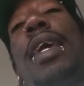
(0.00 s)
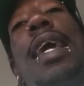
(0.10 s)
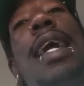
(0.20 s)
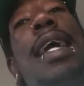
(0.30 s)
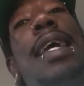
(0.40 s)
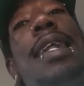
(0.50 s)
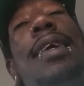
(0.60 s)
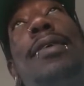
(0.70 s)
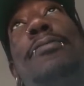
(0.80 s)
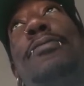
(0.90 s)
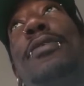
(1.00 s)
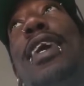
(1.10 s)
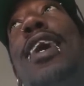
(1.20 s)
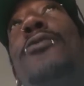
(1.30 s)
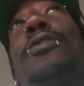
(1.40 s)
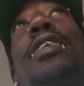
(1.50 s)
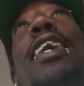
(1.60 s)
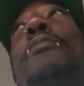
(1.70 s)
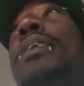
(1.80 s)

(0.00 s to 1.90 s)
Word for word: And I was like,